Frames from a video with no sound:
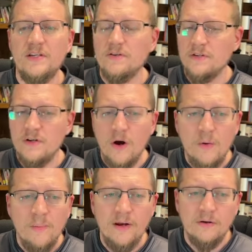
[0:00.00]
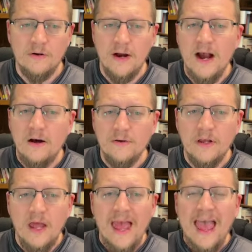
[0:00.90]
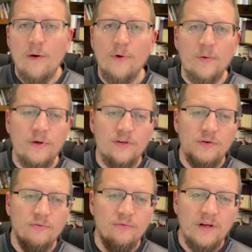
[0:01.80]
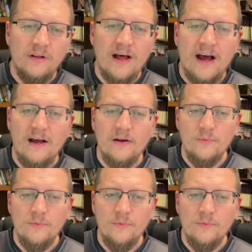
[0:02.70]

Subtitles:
There's no middle ground. And we would do well